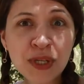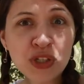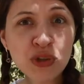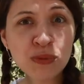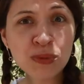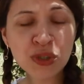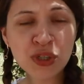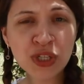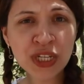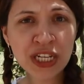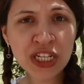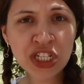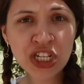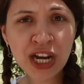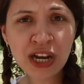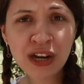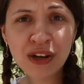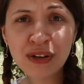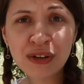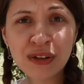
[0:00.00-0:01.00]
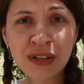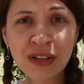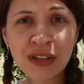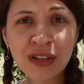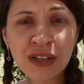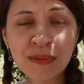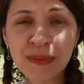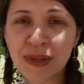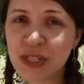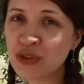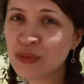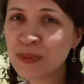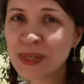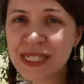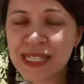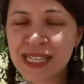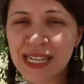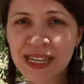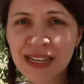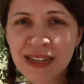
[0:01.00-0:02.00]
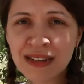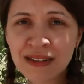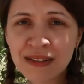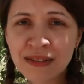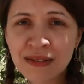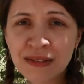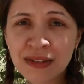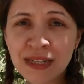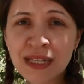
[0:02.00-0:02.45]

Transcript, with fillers: And when they wanted to return, what happened?